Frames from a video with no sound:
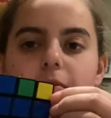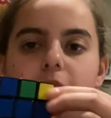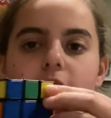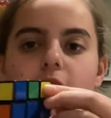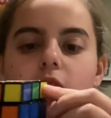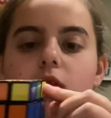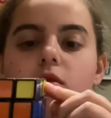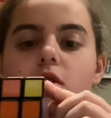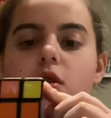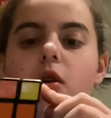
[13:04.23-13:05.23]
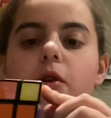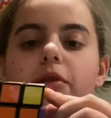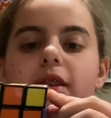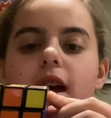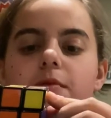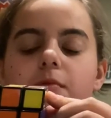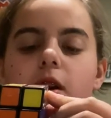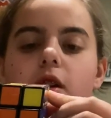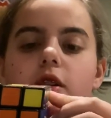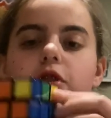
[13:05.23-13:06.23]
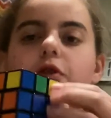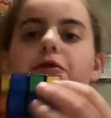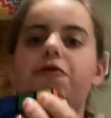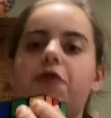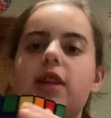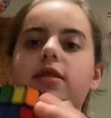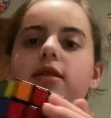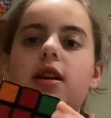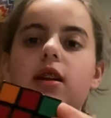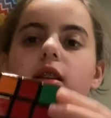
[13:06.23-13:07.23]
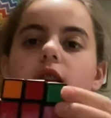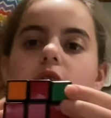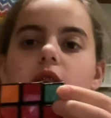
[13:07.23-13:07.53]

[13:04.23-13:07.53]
with yellow. Hold that where you're facing